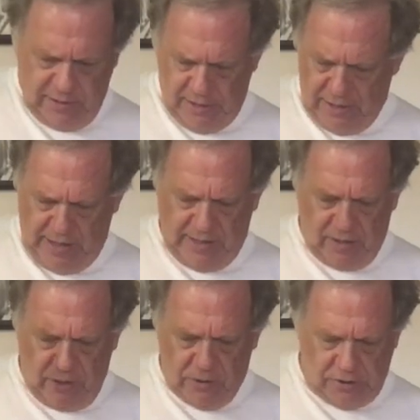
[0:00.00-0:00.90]
And then
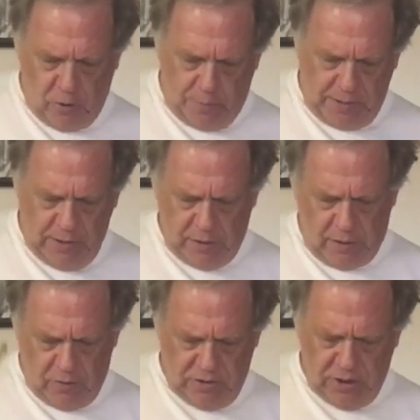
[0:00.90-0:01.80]
close, open,
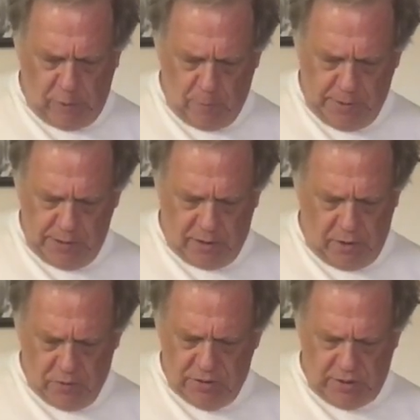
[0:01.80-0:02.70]
close, open,
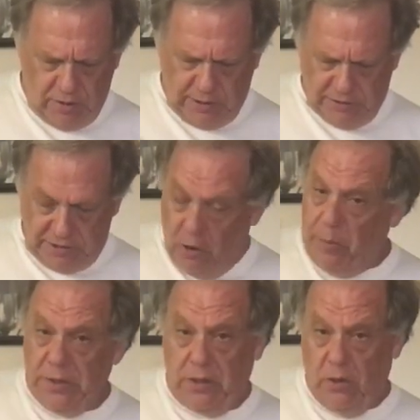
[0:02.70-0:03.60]
close. There's the
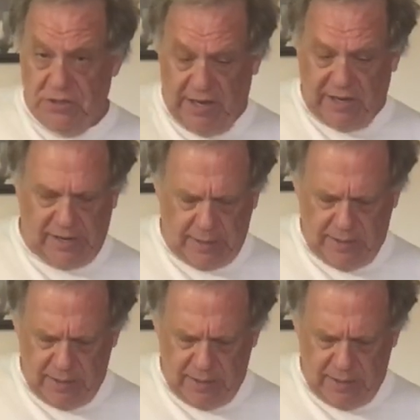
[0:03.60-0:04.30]
open close technique.